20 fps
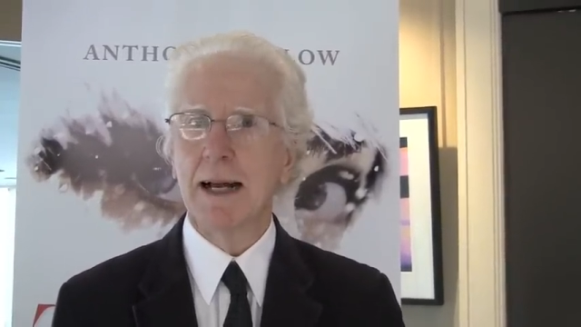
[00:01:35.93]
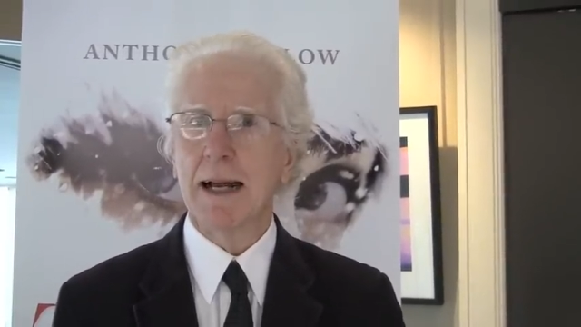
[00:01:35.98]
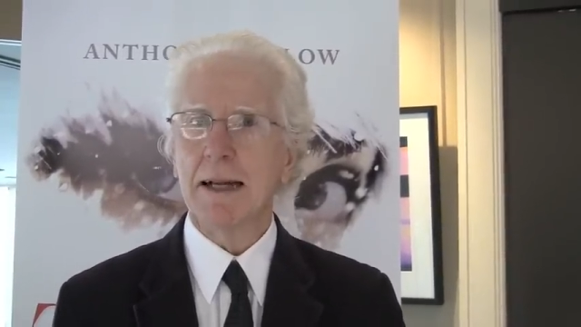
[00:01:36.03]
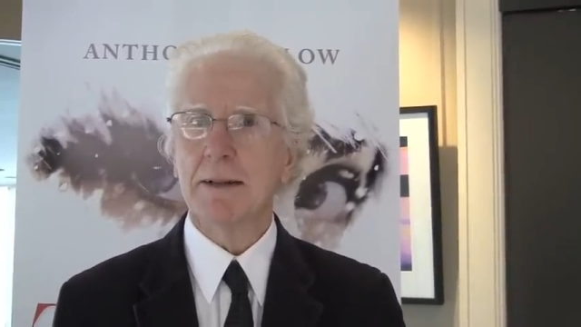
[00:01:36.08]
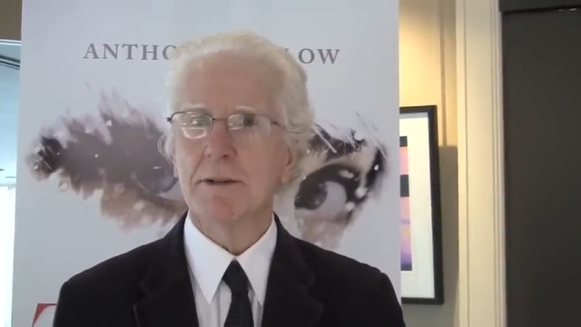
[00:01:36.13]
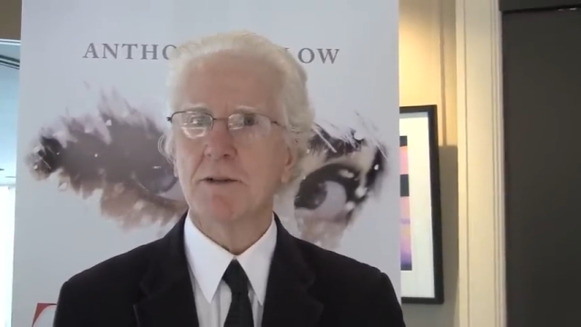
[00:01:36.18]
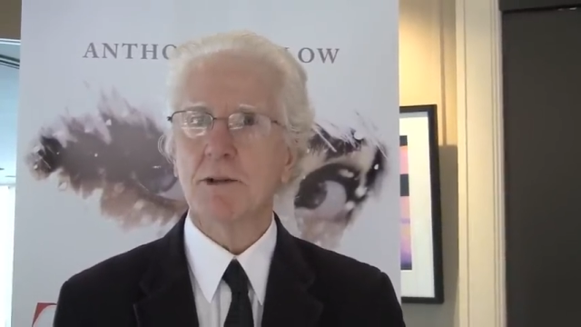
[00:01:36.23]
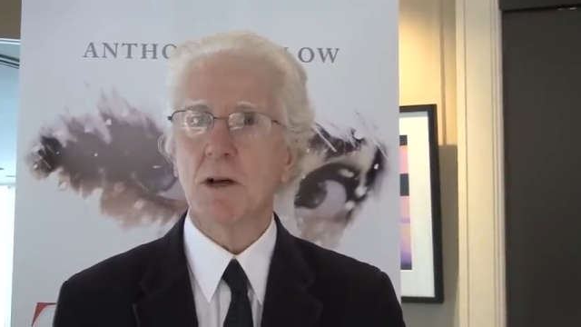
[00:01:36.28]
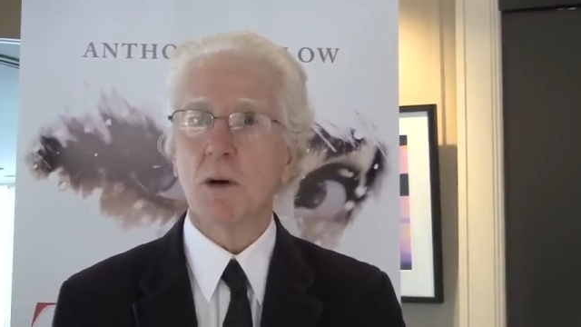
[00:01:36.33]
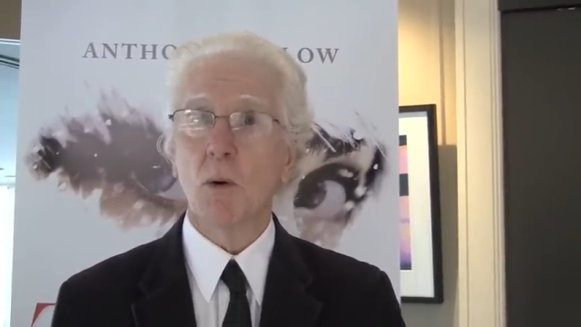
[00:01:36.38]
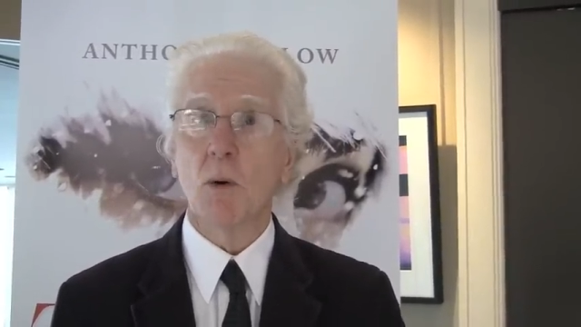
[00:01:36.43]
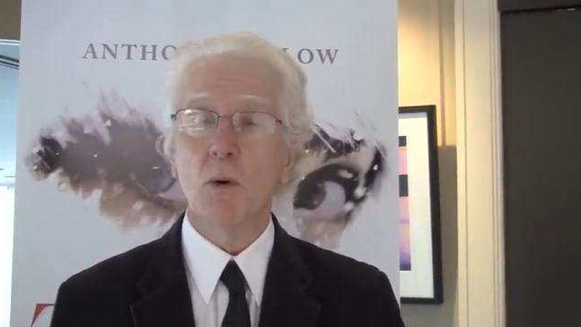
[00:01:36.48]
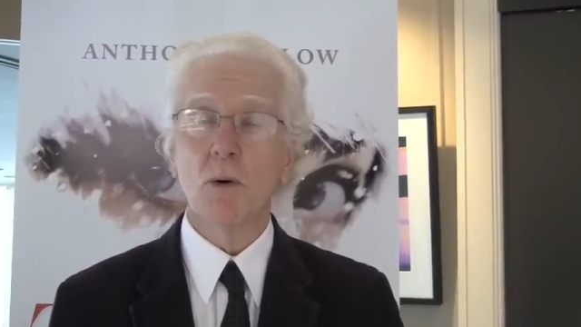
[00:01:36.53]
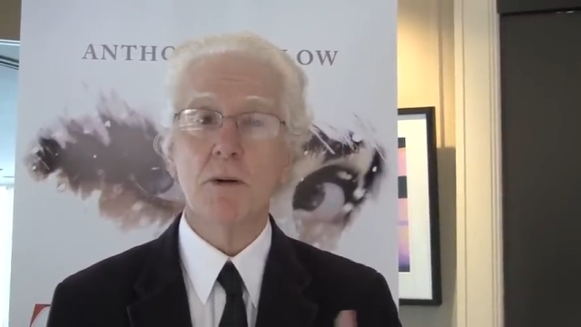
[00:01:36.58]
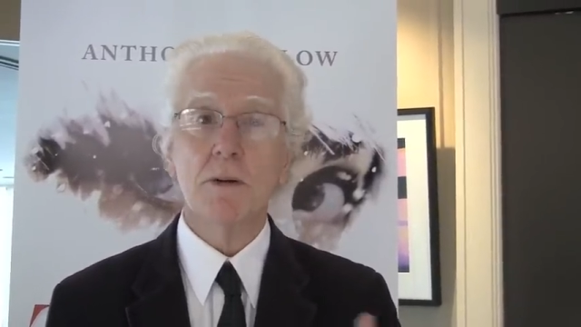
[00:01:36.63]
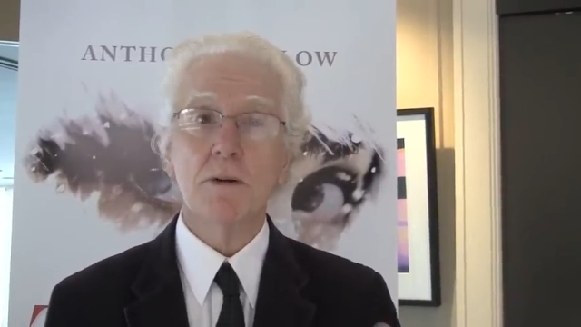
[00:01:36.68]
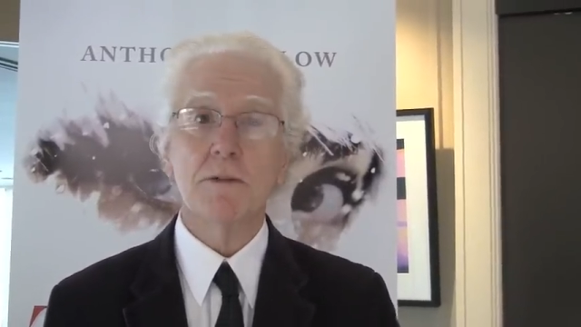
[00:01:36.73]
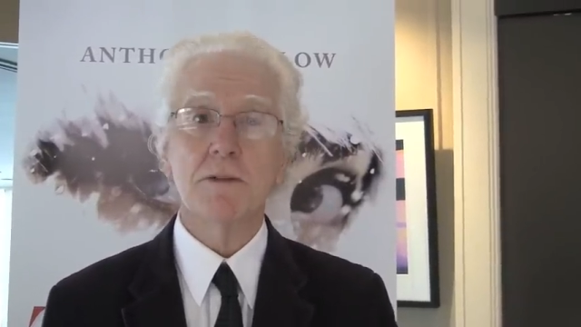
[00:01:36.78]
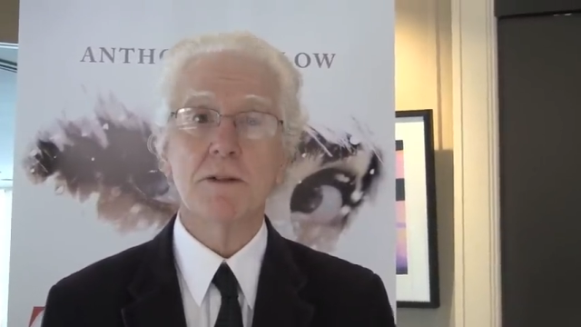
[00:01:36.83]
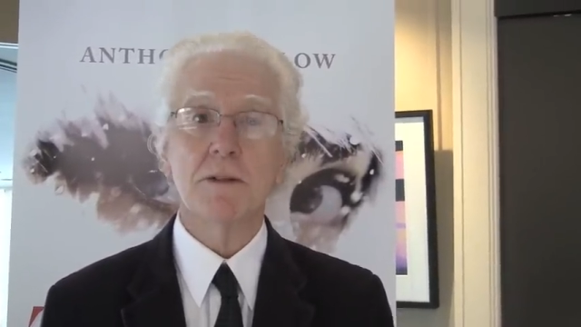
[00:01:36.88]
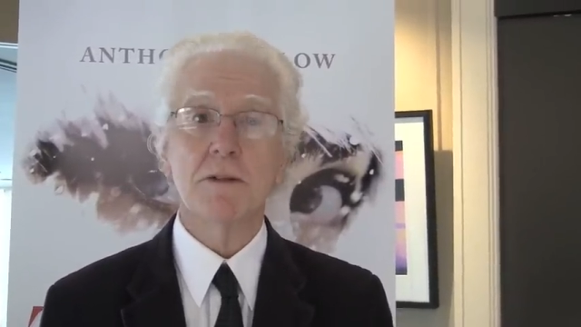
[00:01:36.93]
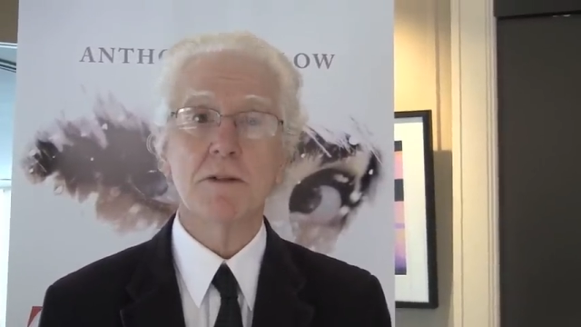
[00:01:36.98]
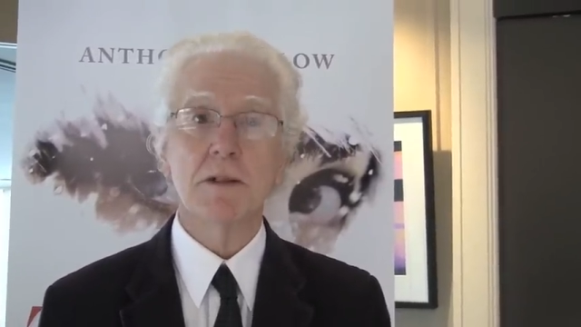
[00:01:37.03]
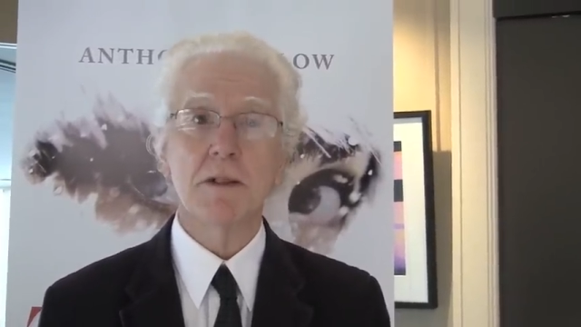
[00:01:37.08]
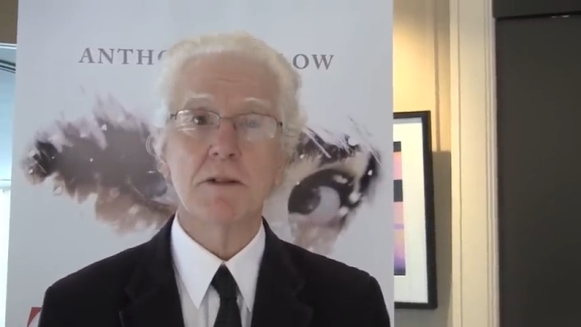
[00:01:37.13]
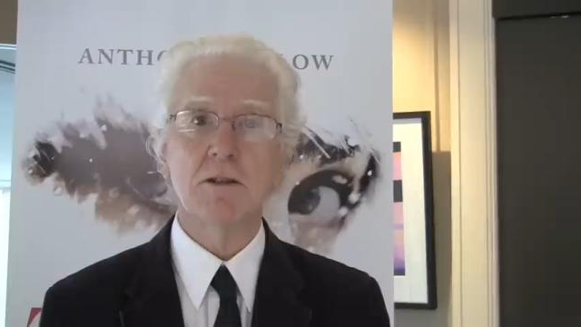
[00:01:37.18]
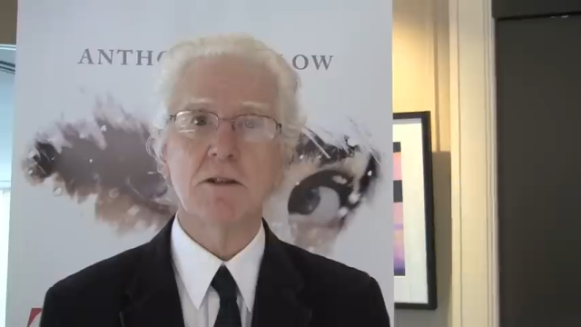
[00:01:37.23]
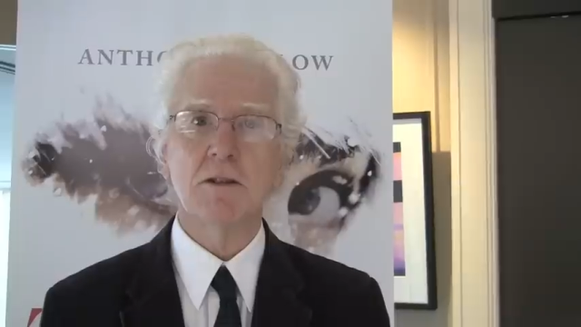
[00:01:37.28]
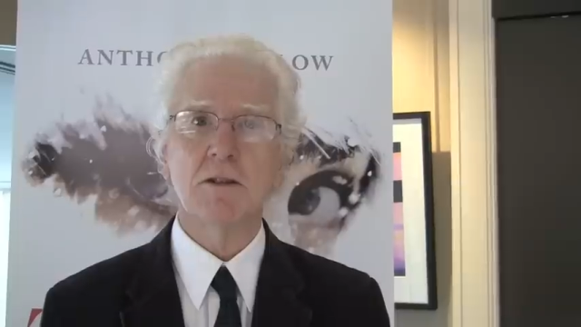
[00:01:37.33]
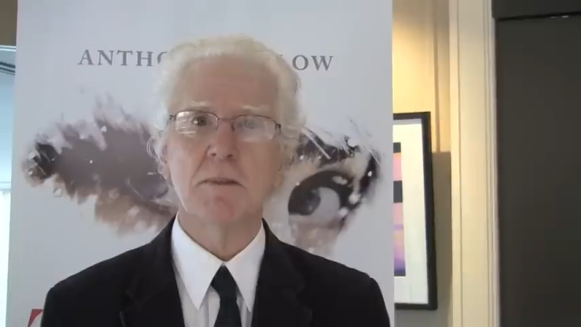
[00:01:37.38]
and so all the
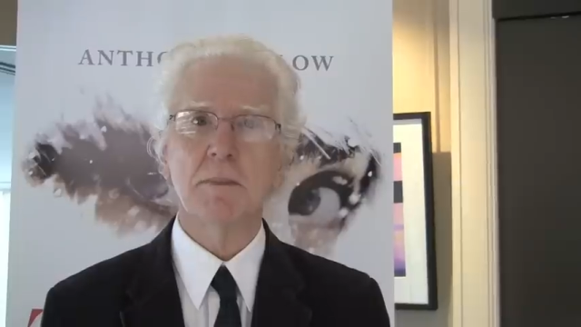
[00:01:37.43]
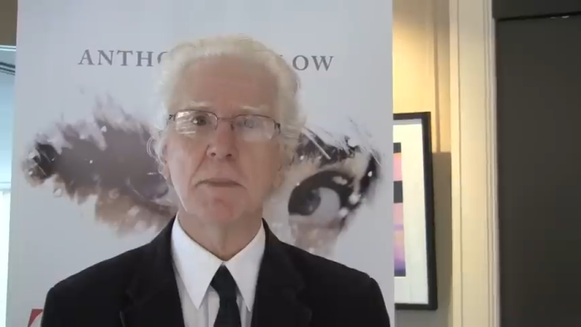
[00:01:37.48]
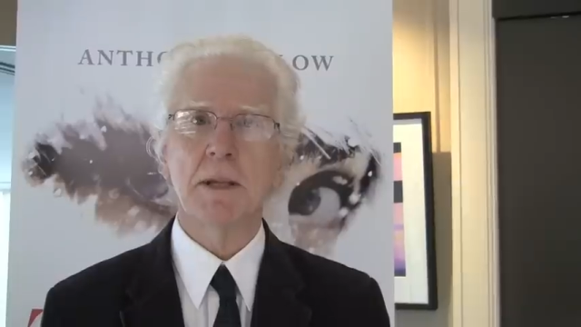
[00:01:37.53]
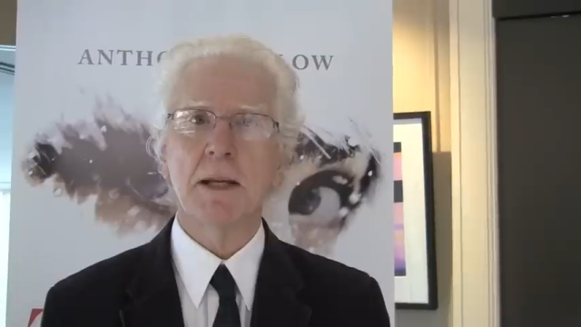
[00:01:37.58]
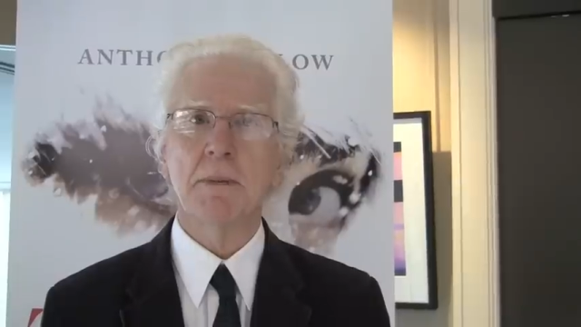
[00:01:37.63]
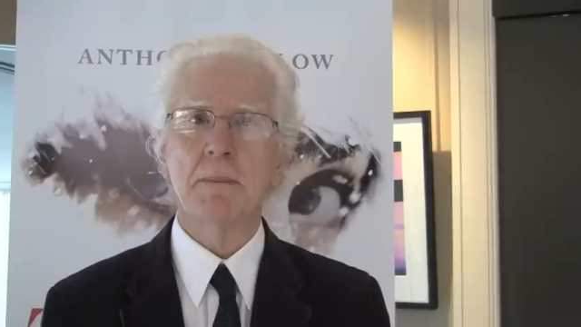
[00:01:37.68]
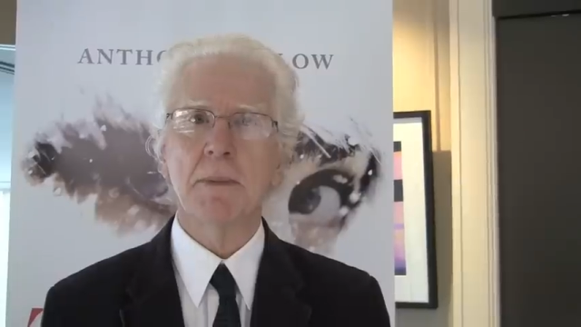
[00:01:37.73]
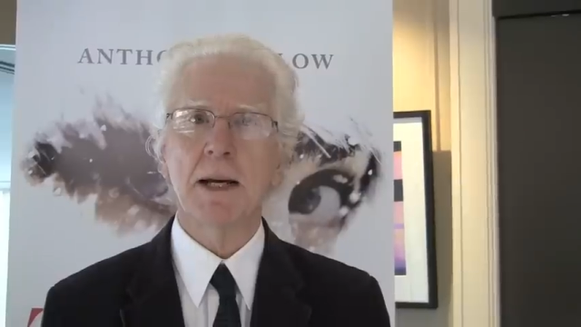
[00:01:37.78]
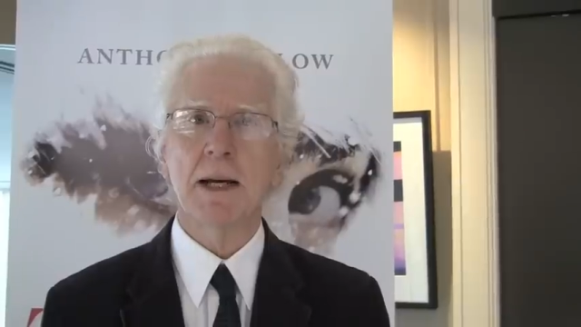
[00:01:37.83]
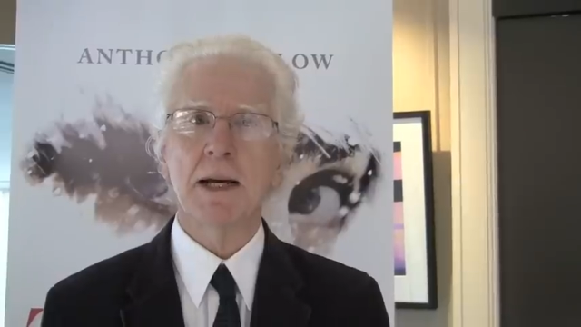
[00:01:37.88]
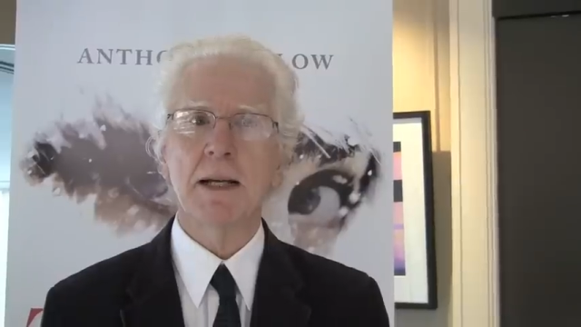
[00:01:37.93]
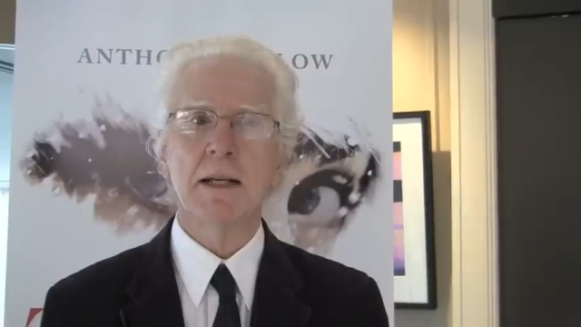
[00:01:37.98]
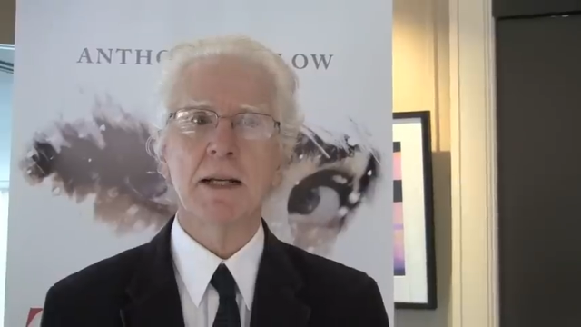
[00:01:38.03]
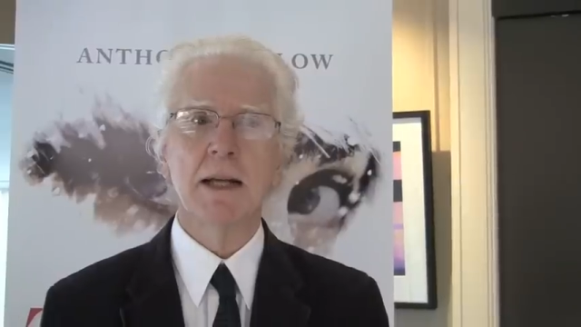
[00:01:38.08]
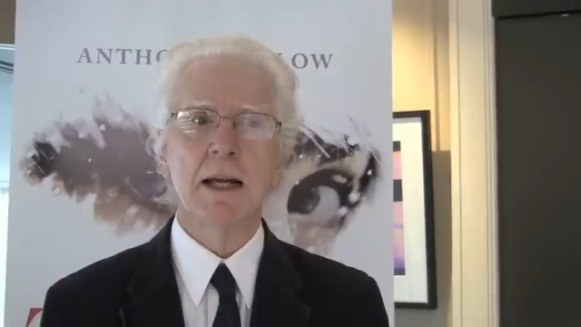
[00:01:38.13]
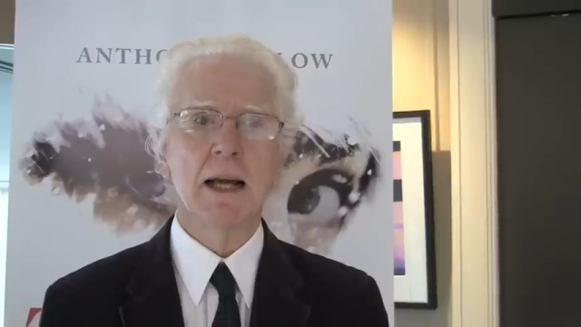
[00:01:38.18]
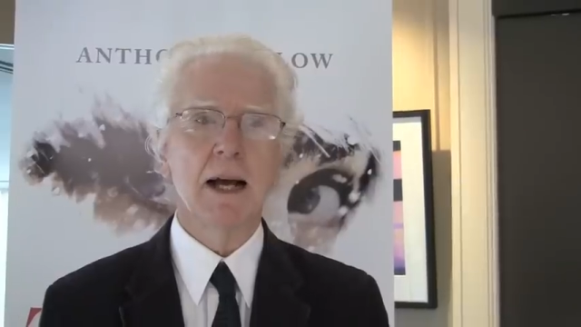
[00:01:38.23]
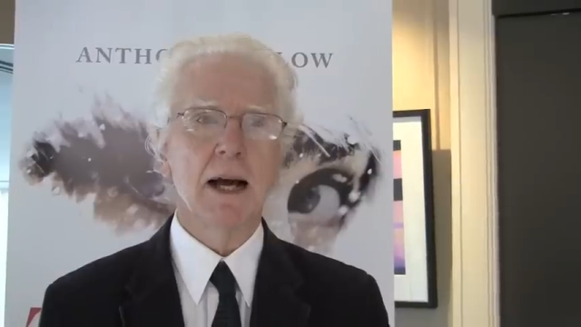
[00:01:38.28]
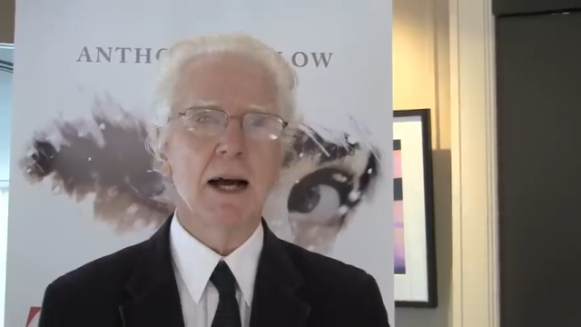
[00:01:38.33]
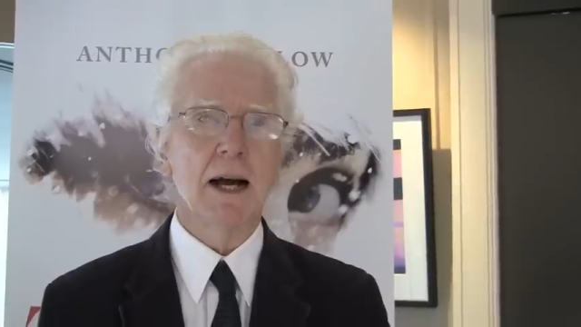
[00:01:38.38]
decisions are being made